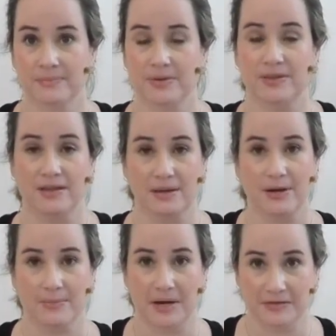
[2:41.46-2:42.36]
But the thing
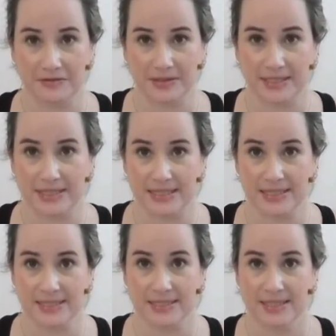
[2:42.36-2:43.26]
about mindfulness
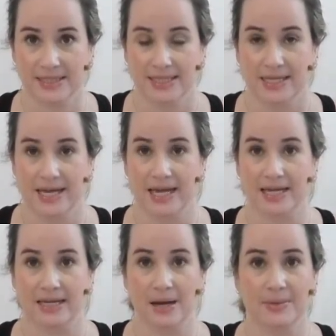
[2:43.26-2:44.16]
is it
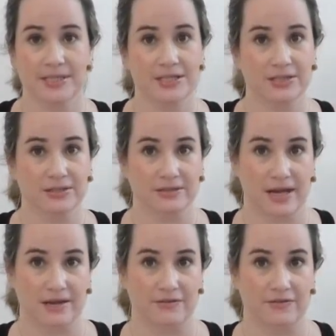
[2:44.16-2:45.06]
can come into your
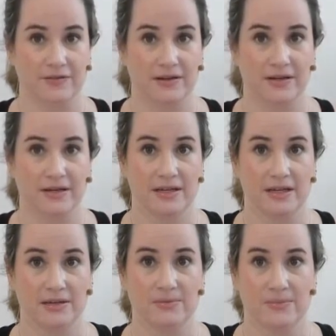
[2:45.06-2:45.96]
life
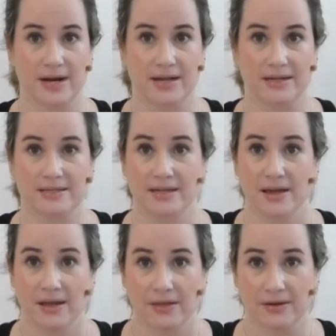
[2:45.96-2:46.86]
in ways
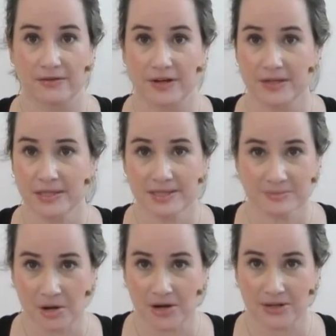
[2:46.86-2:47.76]
that are very
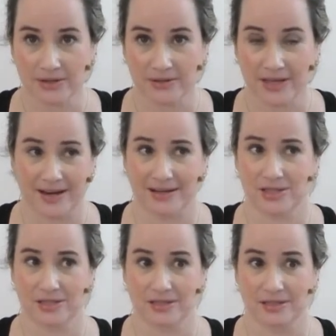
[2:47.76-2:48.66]
small and
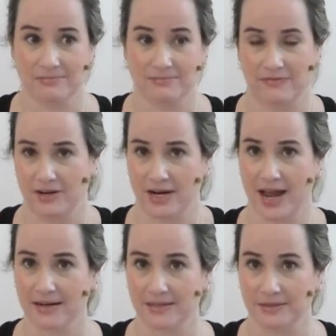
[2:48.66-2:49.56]
actually very
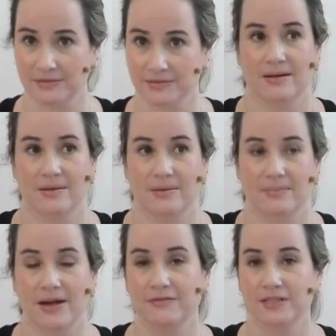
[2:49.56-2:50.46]
active.
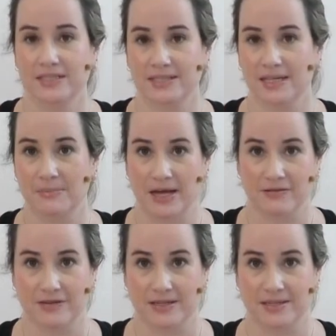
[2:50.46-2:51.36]
Mindfulness can
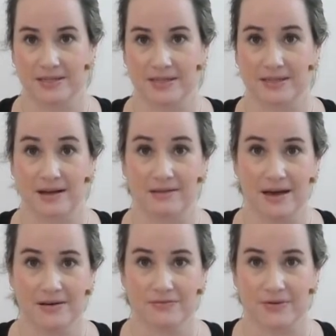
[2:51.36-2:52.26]
manifest in a
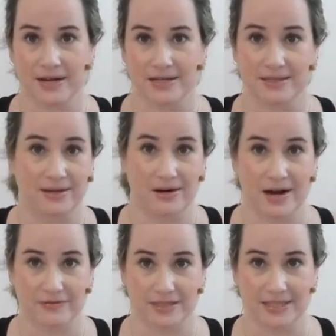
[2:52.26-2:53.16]
lot of ways in our
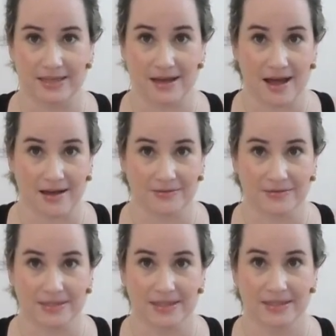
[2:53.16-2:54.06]
everyday lives.